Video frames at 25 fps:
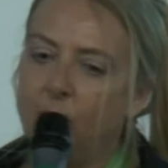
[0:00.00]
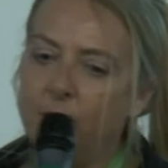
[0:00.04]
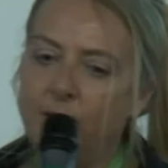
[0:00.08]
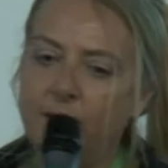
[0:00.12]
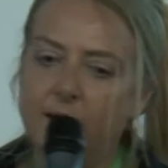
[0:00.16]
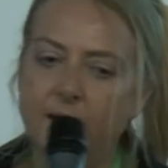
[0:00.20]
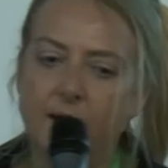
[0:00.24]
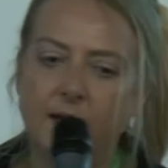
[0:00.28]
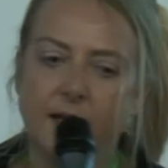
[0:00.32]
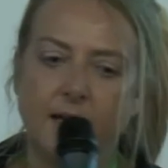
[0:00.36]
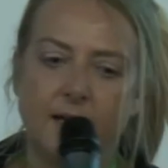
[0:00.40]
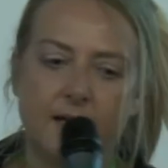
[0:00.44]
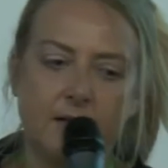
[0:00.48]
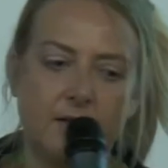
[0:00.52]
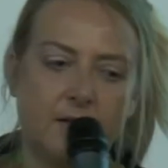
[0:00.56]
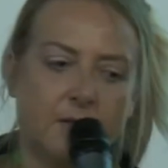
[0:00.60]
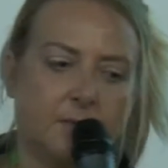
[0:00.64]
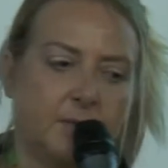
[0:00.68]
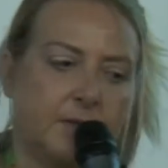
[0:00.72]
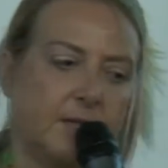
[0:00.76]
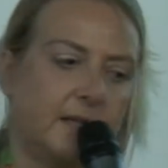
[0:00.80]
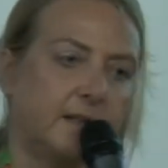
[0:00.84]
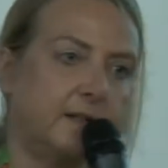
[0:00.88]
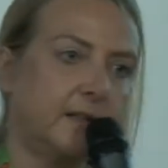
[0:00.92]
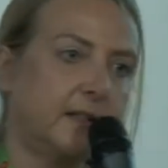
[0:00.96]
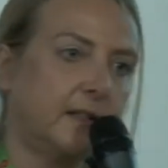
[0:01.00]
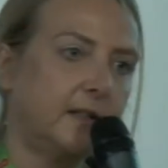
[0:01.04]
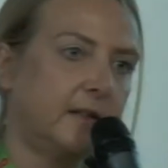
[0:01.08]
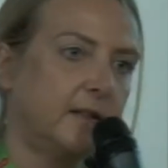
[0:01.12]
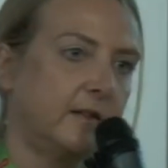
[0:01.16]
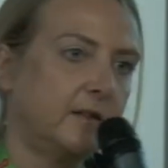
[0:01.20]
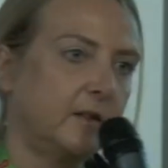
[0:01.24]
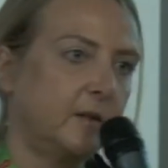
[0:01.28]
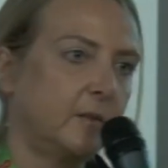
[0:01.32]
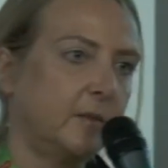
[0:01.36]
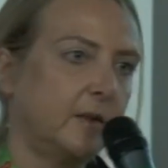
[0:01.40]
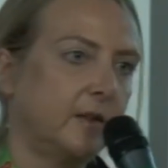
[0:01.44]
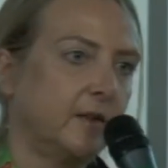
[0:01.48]
many enterprise
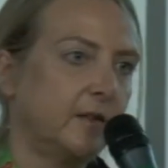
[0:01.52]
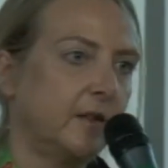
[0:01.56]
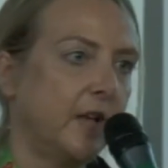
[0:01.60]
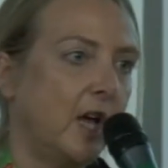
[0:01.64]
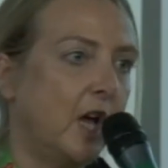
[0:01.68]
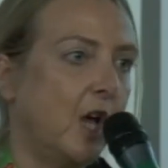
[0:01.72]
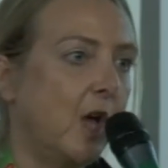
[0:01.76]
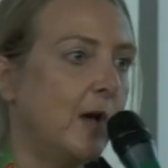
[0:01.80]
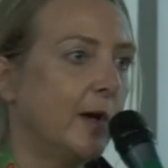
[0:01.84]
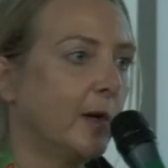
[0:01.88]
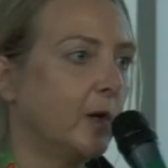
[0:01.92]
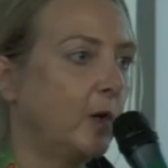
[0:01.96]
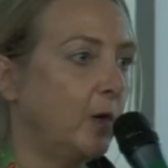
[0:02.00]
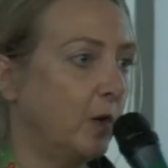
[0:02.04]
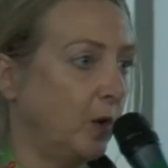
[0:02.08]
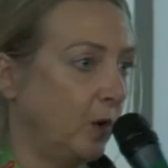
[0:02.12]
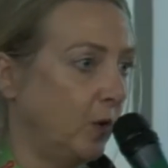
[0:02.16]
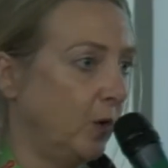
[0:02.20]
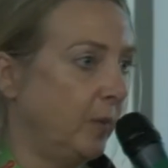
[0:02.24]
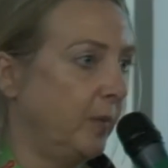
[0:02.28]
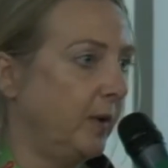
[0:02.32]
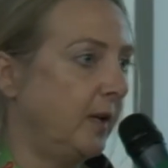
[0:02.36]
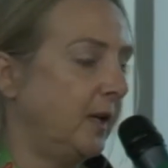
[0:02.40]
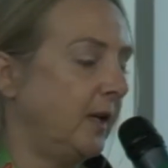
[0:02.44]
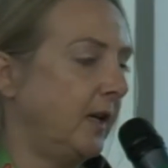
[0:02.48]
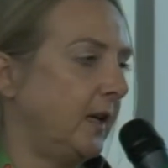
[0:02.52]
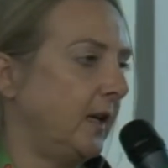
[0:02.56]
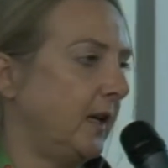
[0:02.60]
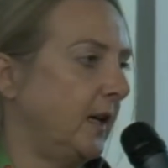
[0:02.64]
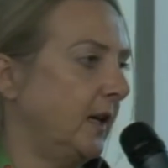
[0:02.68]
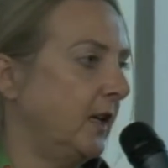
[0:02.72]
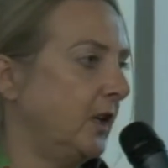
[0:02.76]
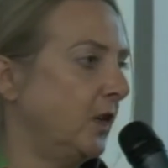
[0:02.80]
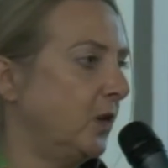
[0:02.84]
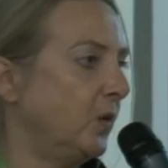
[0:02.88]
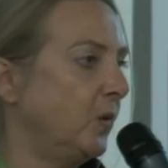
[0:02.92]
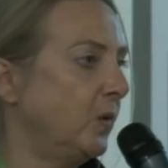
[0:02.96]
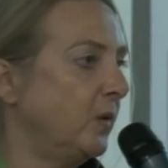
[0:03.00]
customers globally are
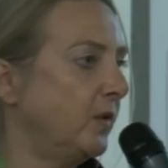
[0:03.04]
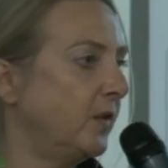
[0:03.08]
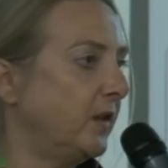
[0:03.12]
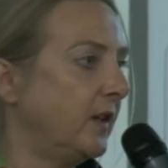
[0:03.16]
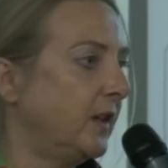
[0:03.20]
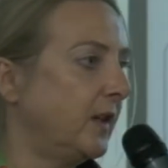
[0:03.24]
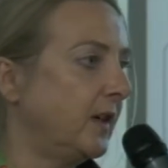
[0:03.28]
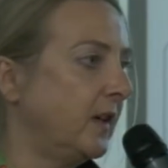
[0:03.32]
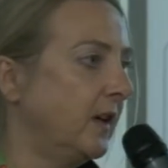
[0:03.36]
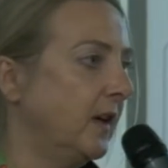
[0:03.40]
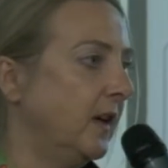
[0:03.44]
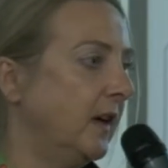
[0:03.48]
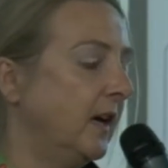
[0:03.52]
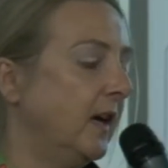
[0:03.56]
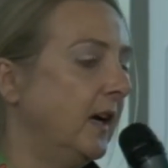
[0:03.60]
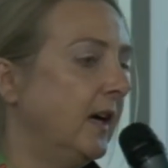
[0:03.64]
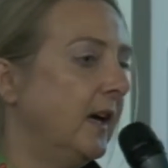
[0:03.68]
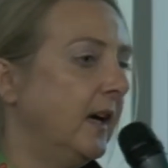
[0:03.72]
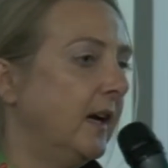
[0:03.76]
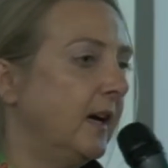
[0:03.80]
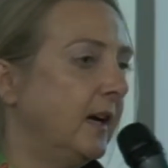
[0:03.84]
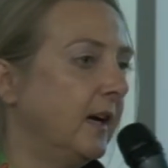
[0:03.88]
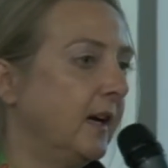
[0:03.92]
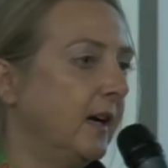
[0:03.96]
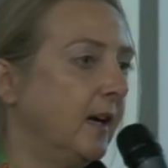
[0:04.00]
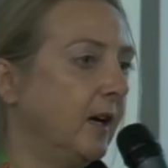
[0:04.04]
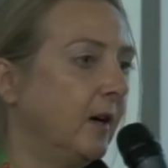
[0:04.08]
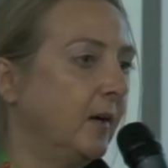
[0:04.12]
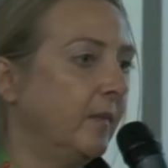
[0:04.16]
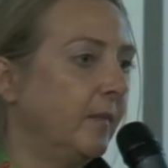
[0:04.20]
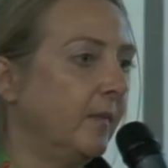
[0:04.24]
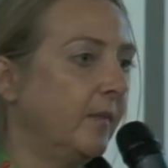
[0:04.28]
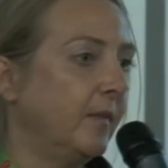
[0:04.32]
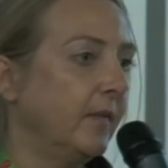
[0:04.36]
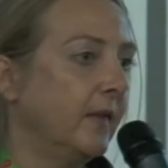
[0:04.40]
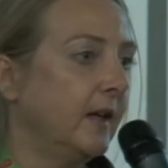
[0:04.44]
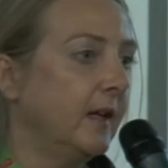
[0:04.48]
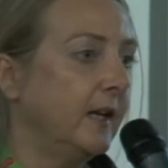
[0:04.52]
using
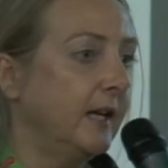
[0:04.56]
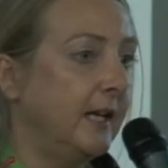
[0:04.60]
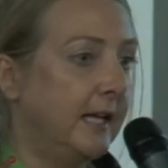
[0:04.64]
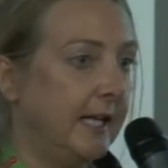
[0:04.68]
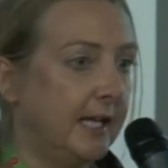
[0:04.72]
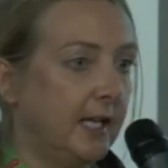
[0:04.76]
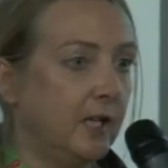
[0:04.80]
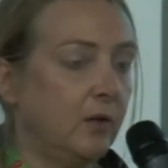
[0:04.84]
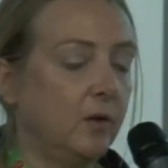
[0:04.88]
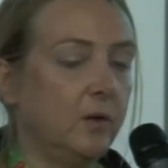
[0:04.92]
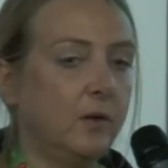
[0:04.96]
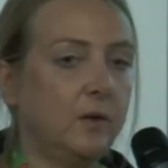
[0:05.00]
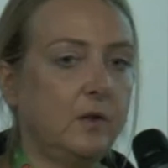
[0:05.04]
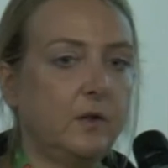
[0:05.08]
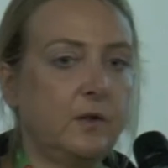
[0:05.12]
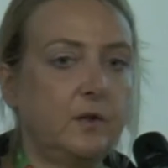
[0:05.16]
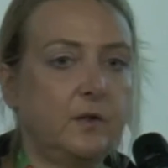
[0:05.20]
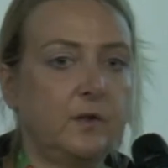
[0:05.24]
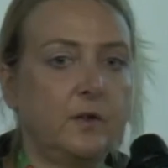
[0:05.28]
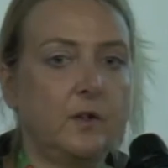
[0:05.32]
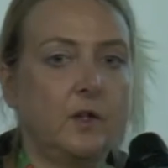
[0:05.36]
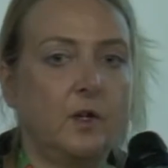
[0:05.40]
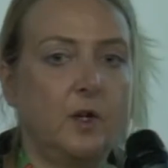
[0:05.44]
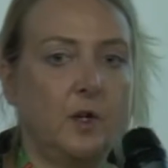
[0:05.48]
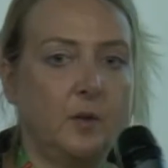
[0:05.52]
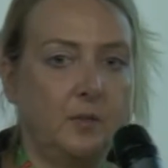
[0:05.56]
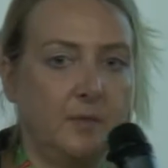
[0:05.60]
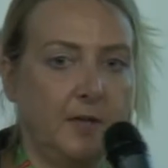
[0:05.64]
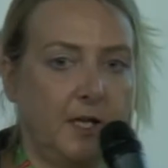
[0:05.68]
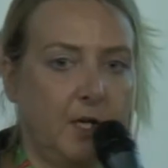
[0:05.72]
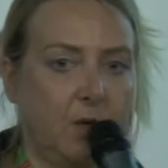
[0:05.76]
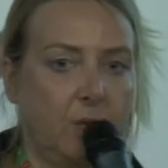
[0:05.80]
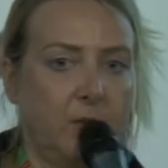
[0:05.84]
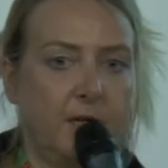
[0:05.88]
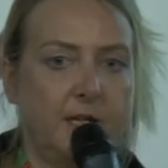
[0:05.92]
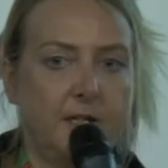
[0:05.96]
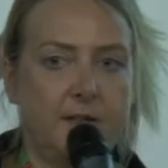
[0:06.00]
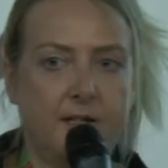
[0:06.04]
um, Linux or
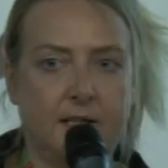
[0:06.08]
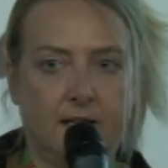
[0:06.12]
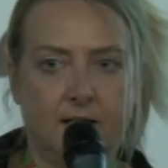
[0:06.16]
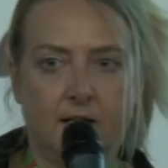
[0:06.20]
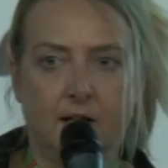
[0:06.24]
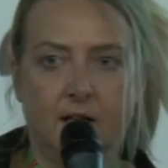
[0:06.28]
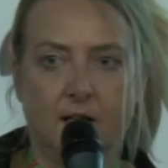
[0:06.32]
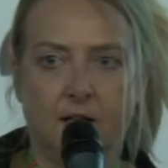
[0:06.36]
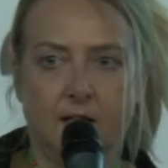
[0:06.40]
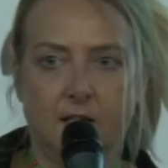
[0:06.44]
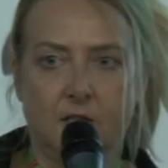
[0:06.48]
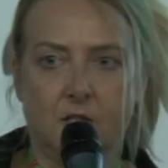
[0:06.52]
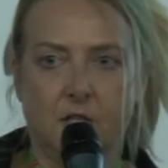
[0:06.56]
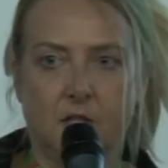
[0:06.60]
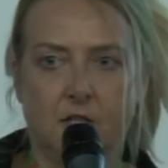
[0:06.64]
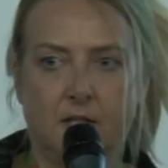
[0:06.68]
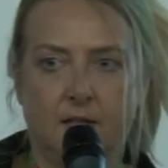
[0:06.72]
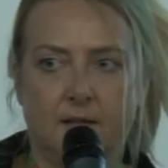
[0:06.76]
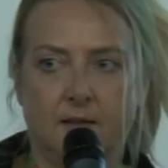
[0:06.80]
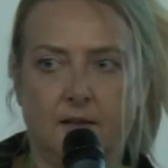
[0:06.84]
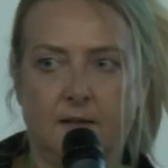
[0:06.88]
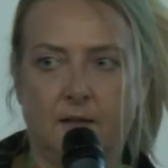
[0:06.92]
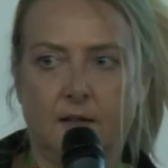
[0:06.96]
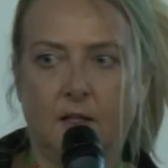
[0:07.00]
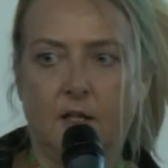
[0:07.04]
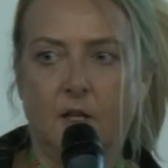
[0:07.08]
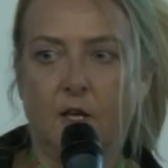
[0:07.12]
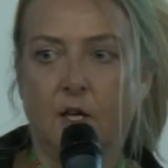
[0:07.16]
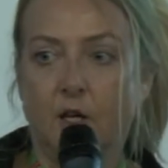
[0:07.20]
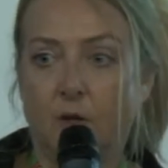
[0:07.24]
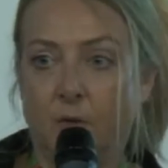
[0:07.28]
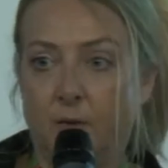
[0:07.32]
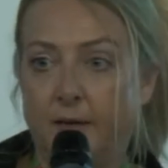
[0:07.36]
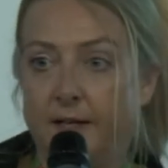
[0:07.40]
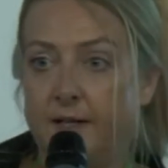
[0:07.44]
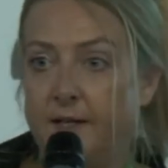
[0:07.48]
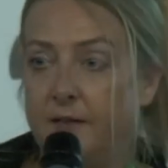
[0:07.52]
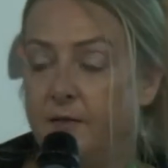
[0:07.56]
middleware technologies
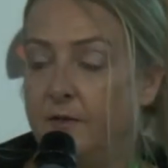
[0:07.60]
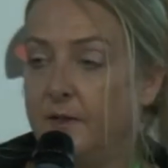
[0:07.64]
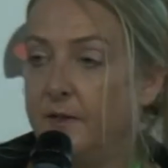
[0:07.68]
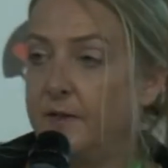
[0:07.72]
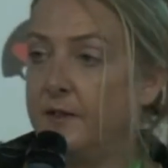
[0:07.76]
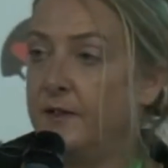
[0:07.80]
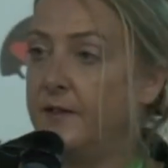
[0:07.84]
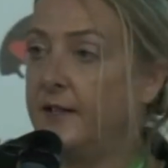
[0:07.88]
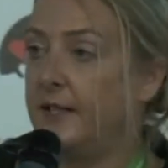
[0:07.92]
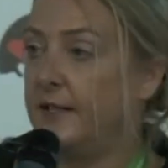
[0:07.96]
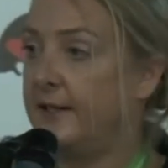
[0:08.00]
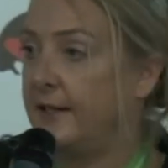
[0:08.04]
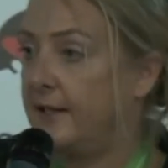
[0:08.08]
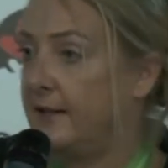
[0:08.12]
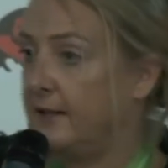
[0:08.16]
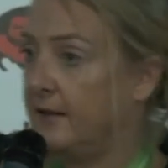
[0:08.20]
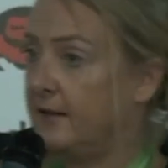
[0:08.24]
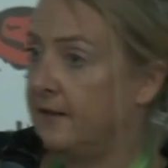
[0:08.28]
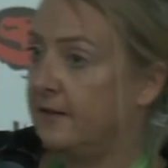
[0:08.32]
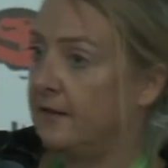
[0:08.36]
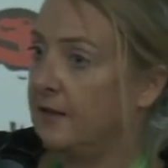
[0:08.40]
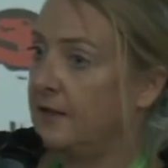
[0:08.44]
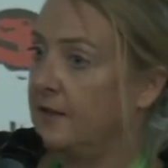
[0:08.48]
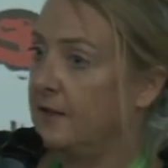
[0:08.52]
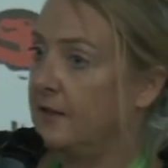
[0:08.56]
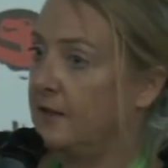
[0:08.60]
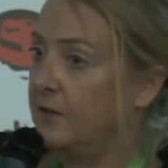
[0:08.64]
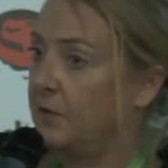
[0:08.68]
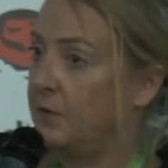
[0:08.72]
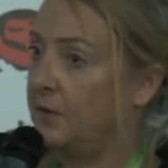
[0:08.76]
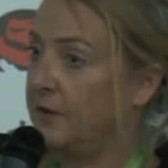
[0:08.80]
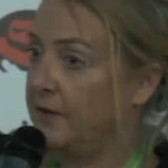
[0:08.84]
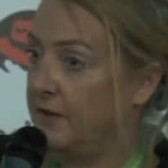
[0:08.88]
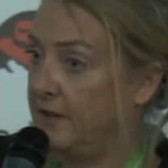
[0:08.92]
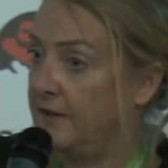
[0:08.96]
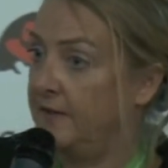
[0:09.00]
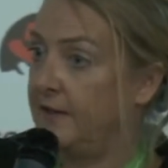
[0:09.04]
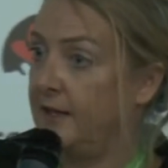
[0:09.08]
already within their data centers,
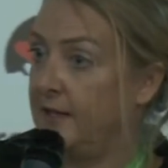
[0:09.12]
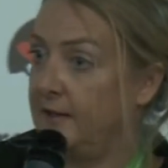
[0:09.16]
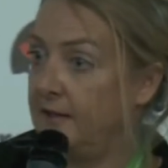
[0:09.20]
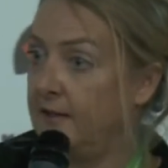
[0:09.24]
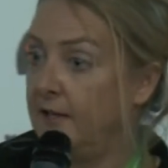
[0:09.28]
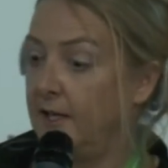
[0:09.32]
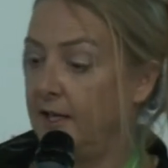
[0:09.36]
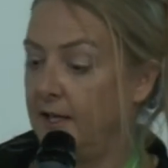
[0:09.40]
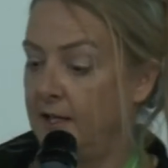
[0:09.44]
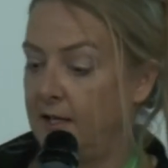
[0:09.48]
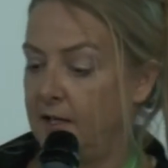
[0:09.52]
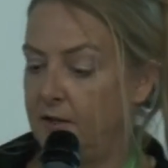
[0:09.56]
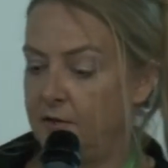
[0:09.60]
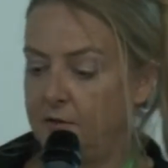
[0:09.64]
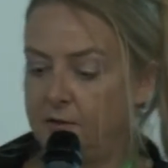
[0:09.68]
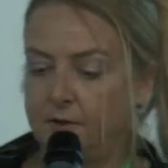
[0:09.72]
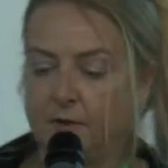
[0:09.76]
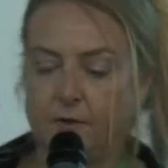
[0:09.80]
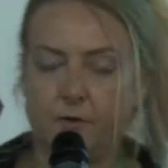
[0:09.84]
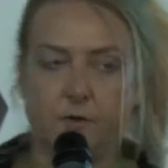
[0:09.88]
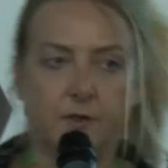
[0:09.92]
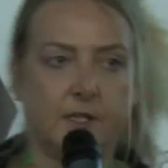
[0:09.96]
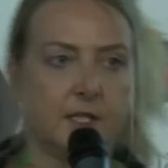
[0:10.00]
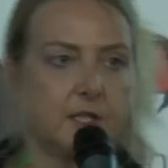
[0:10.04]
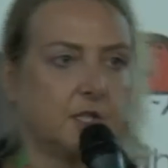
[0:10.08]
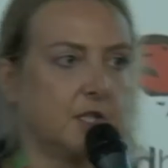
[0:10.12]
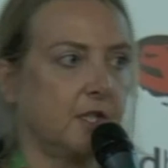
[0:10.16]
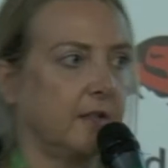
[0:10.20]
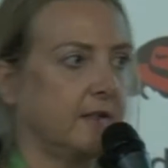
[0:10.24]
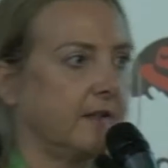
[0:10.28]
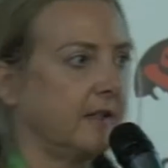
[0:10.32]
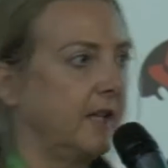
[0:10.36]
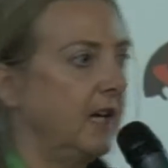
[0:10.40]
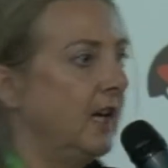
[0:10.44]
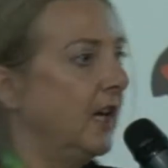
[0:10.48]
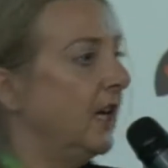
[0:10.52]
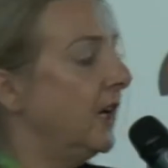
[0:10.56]
within their entire infrastructures.